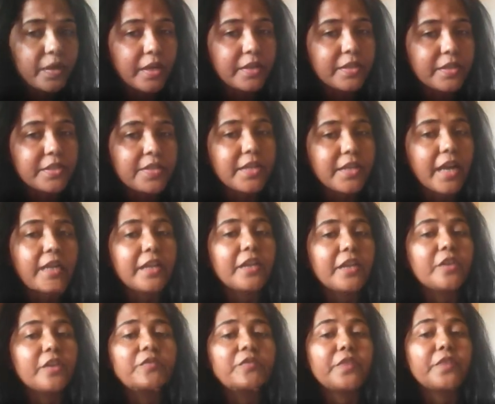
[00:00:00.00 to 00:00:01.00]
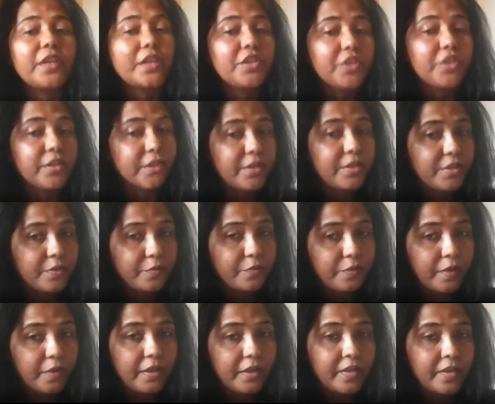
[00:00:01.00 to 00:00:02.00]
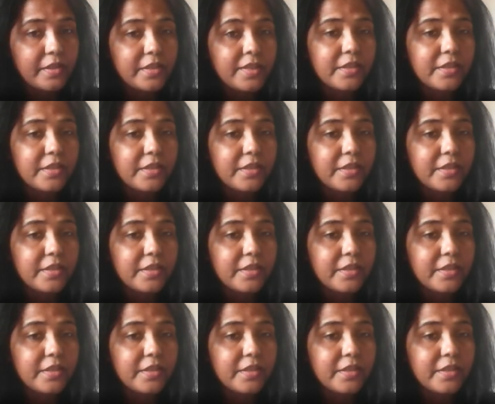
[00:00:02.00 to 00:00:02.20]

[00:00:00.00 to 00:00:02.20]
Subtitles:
understanding of each other's field,